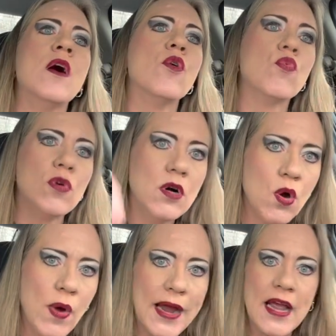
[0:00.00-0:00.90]
real
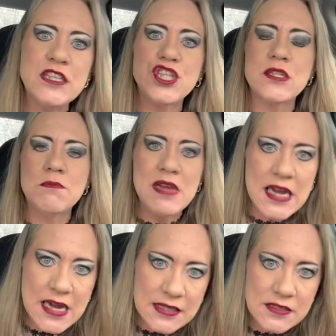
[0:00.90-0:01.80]
quick, it just
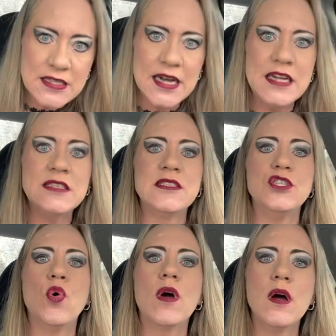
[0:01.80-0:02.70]
means that it's
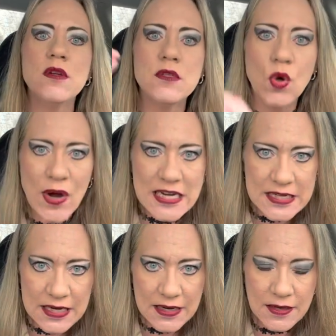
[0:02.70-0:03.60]
your
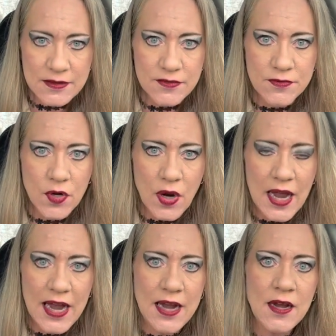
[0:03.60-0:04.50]
anointing,
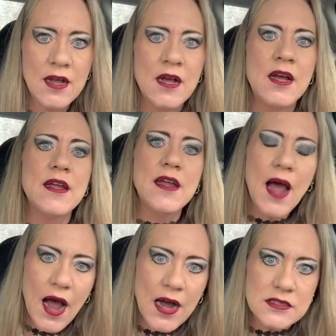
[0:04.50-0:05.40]
okay?
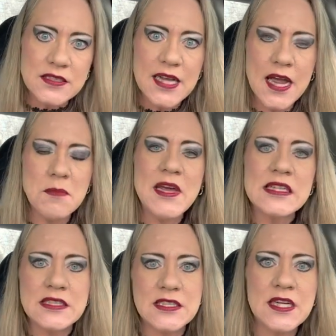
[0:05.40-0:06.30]
Yes, the enemy
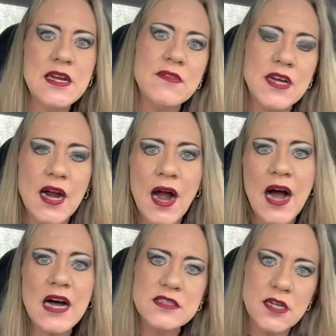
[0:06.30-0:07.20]
can see that
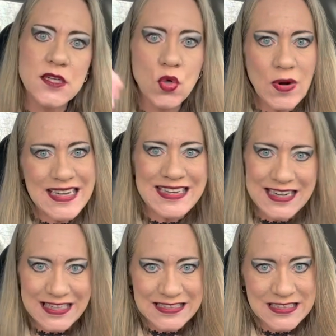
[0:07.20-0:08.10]
God's
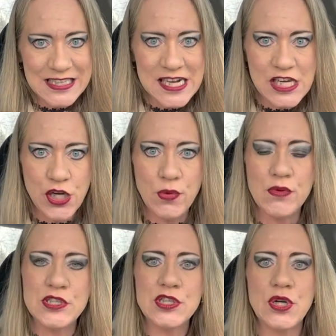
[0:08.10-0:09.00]
anointing is on you.
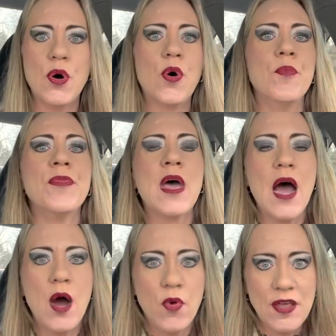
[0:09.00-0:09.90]
And so
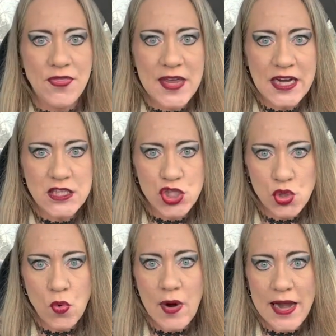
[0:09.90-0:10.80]
I want to thank
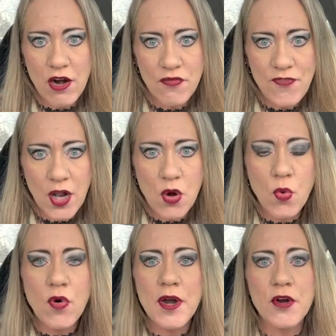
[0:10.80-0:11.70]
Joy, our fellow
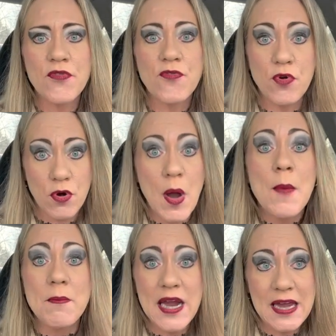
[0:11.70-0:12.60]
warrior, for
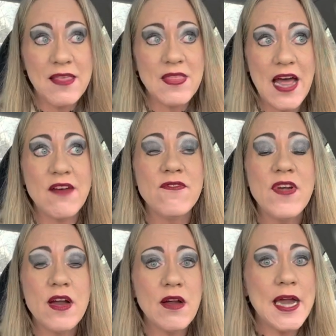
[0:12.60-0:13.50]
making that
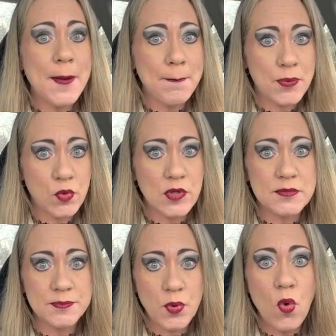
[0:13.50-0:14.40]
very
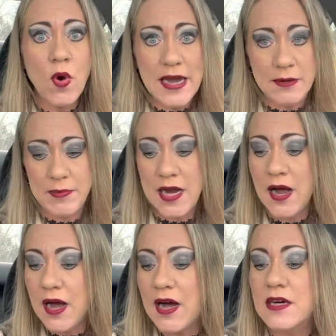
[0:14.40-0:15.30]
important point.
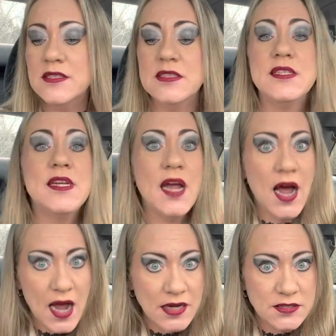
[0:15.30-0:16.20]
Because,
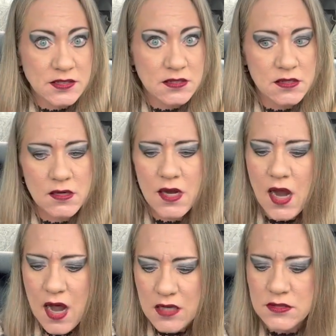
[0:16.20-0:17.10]
yes,
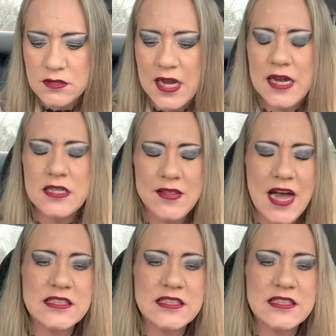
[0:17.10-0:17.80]
that's